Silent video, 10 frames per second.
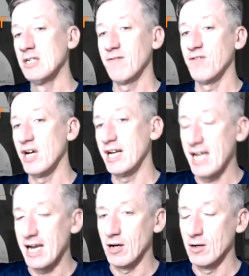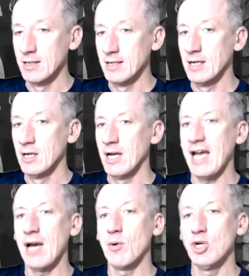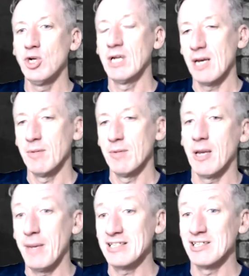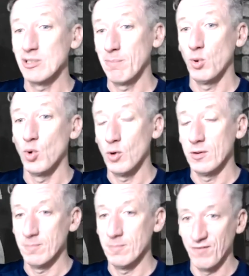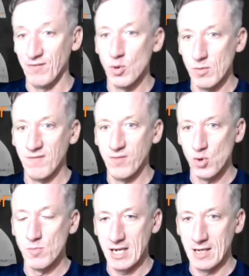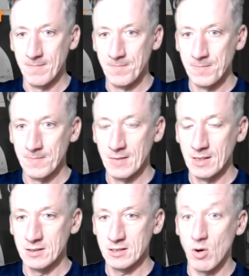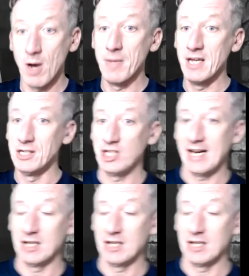find out how are you becoming a better support performer for me. So I'm being challenged to